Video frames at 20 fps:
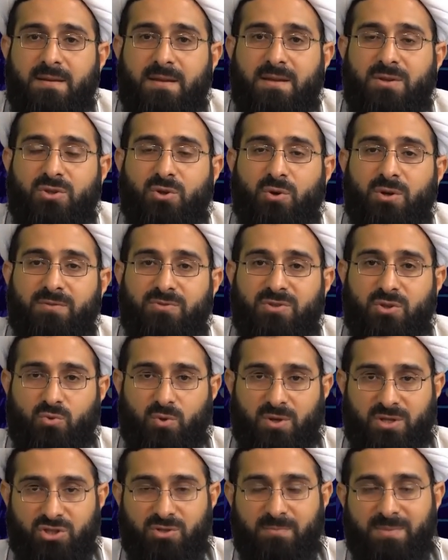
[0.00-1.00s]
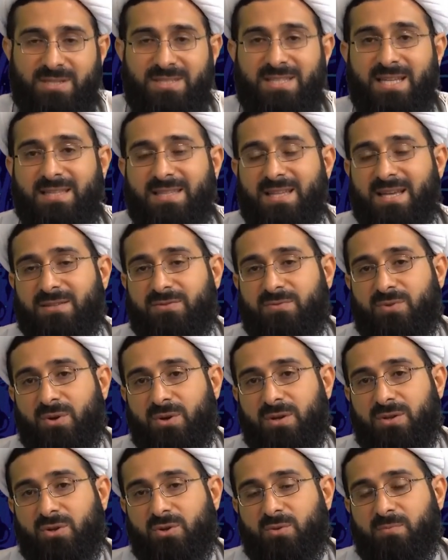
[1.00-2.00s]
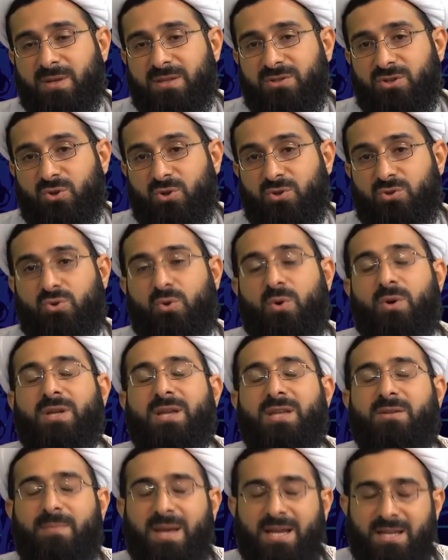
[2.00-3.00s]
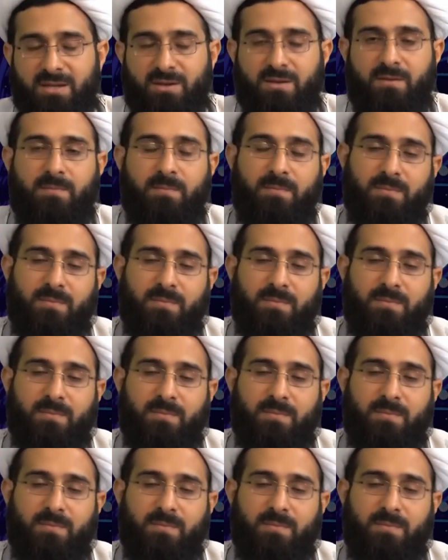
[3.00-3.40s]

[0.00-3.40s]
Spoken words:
So if you want to be successful, you must control this matter.